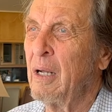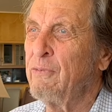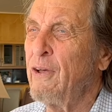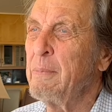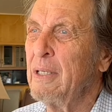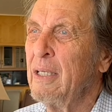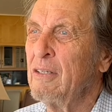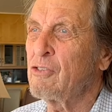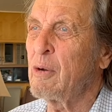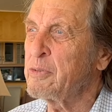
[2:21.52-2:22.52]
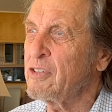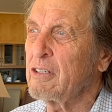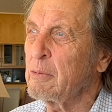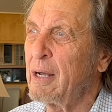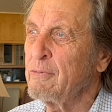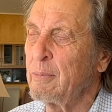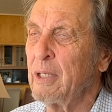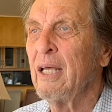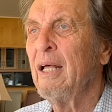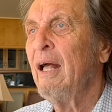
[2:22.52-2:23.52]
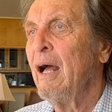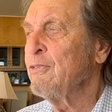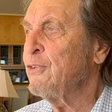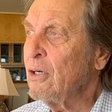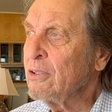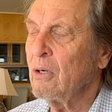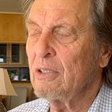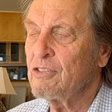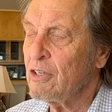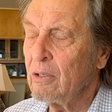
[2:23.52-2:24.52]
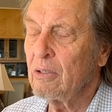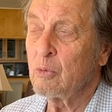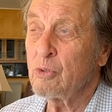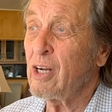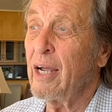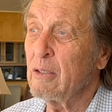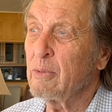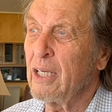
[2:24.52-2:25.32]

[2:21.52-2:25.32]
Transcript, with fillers: A family is represented by a family. A father on his own, which I had with